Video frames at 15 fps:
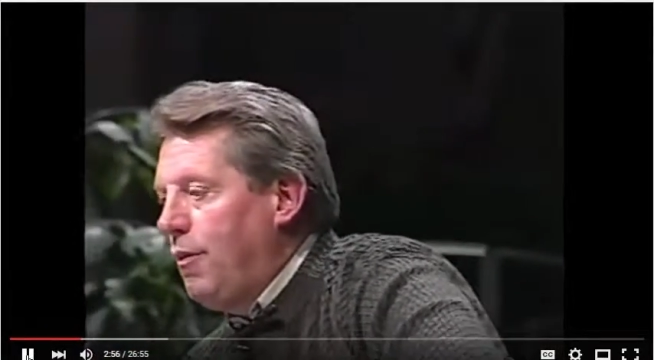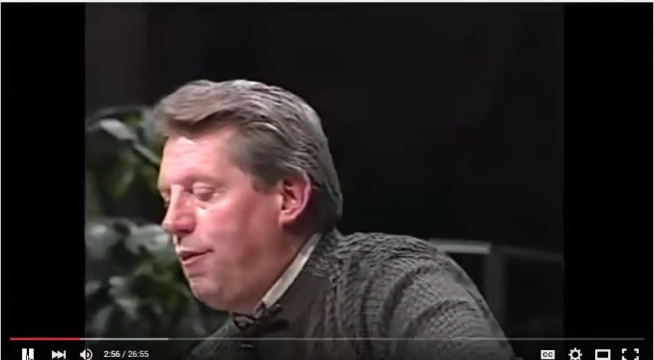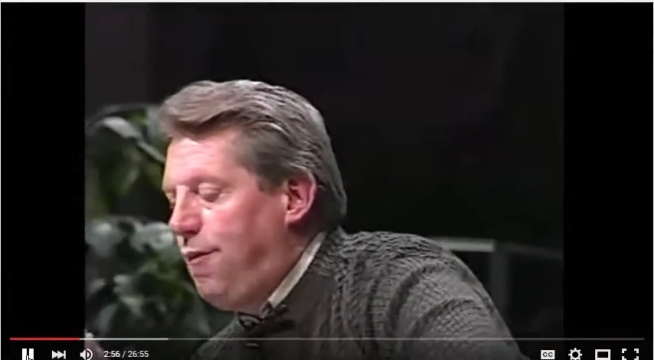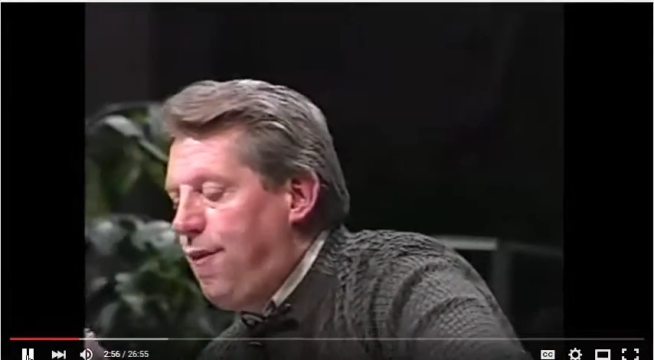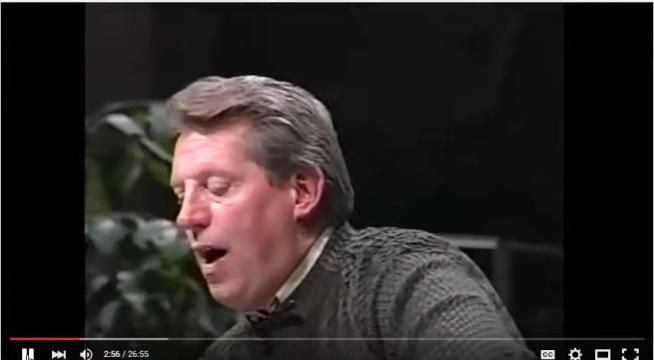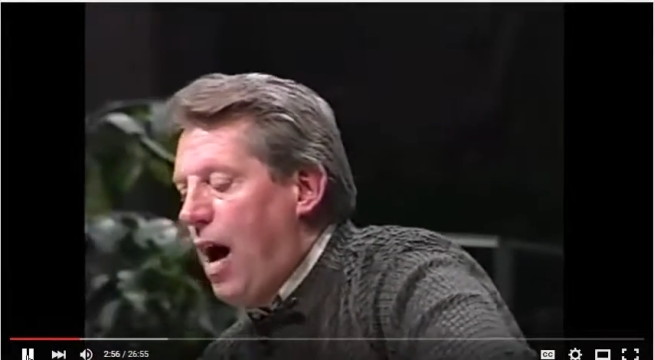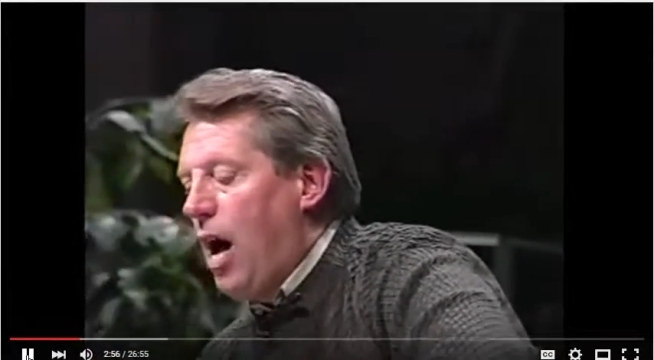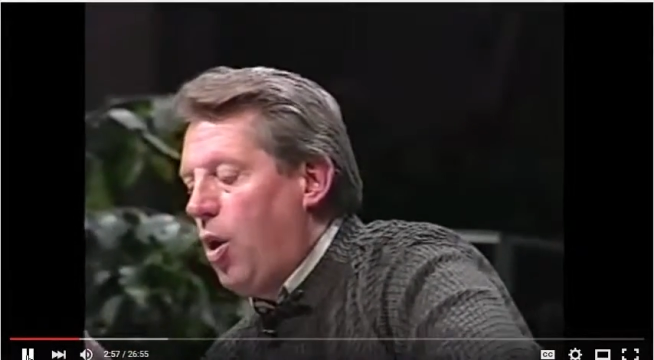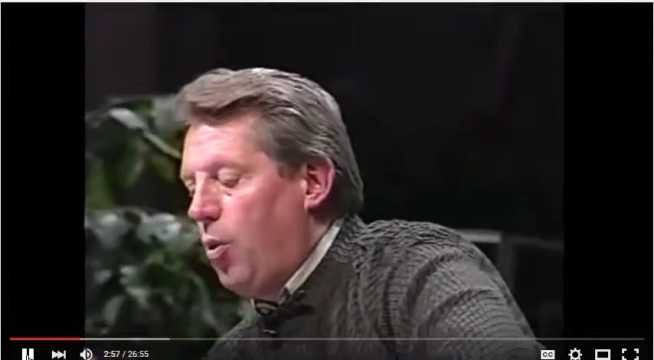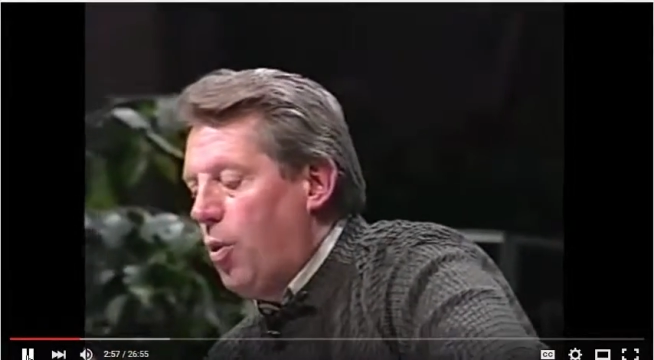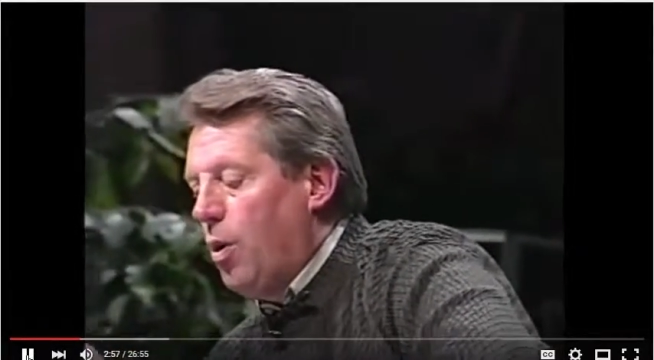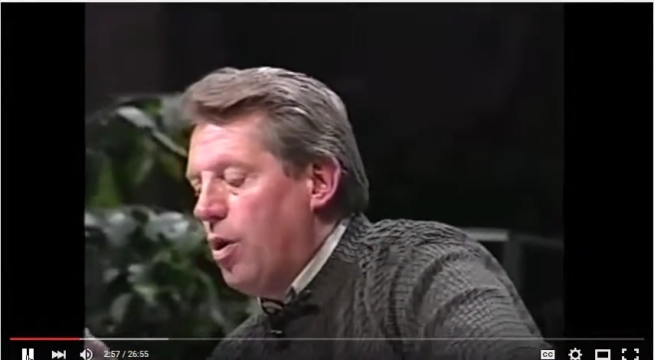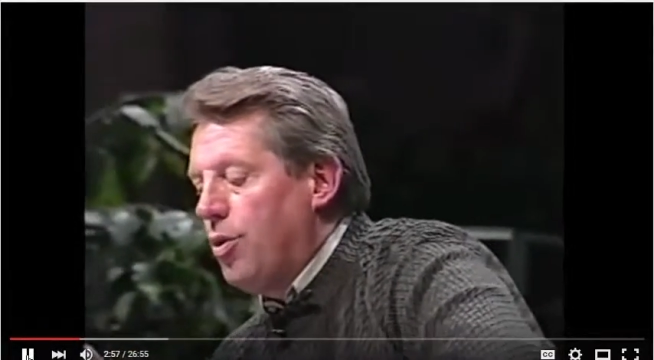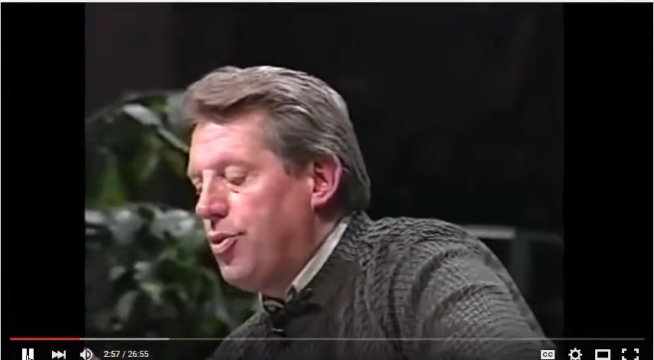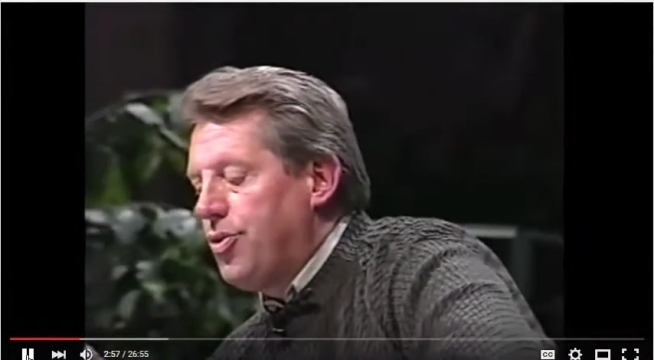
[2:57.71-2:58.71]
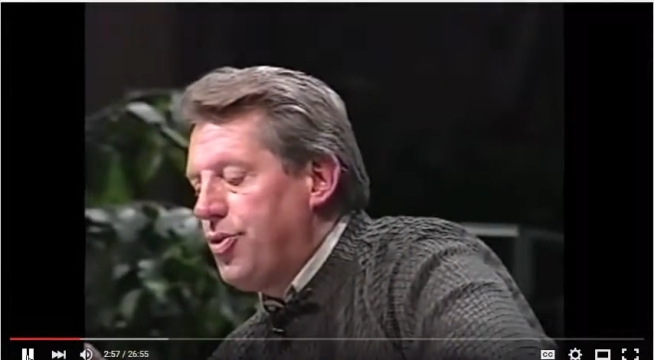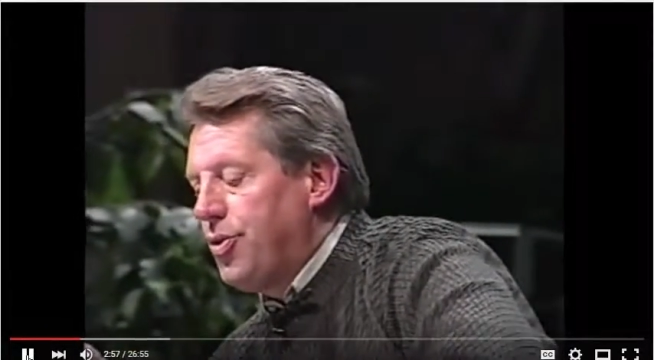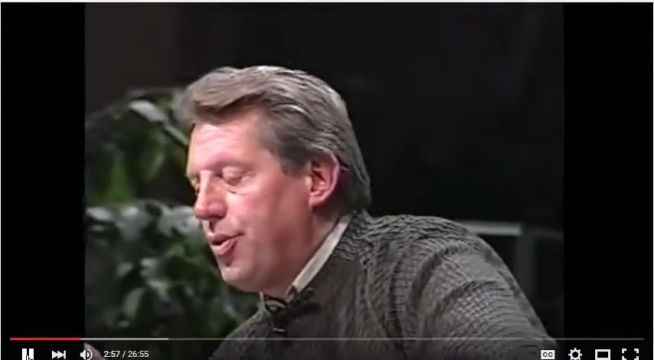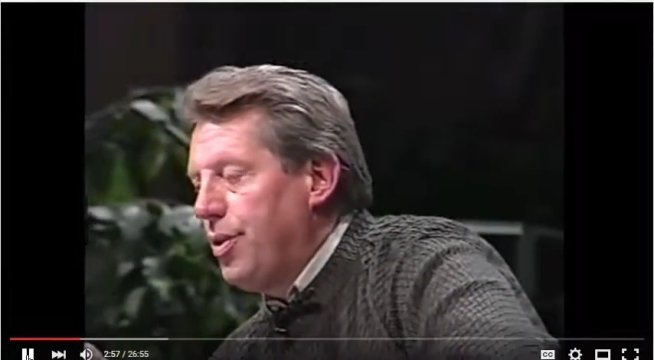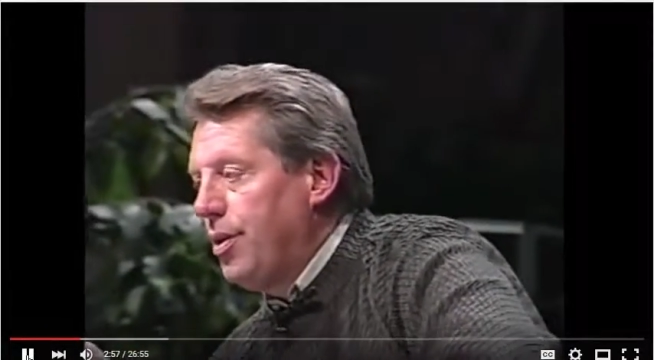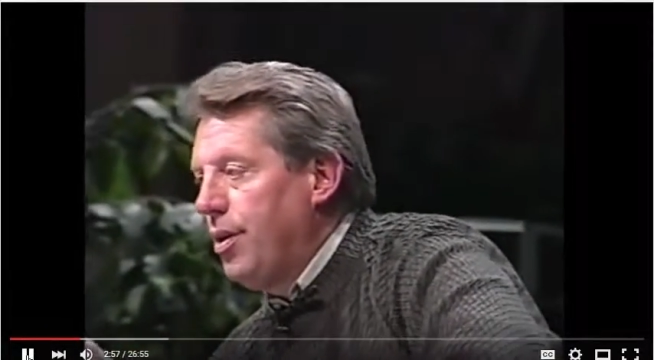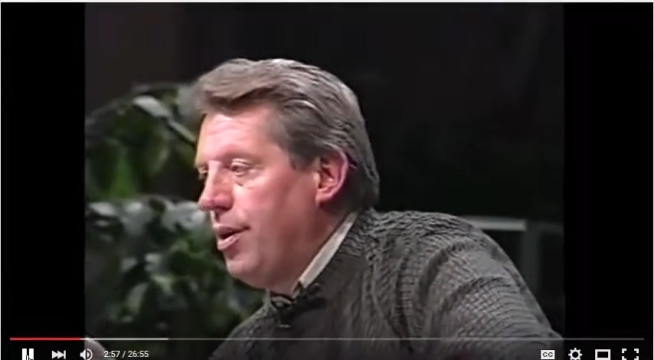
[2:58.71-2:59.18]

followers